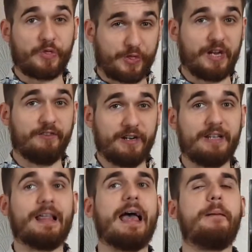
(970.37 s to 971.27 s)
theory
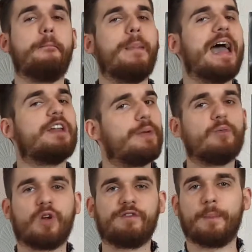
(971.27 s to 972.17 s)
that it might have been
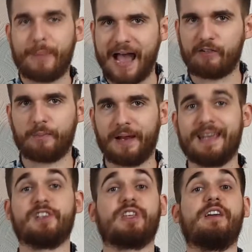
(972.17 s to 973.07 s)
one of the power
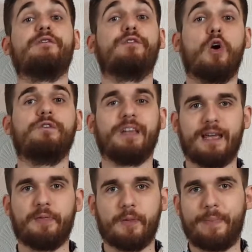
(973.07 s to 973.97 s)
players involved
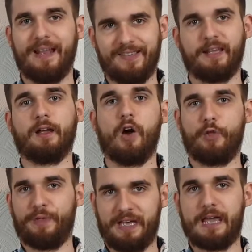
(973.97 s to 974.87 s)
in the betting
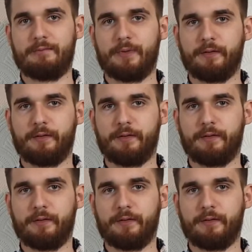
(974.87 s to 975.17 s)
on the game.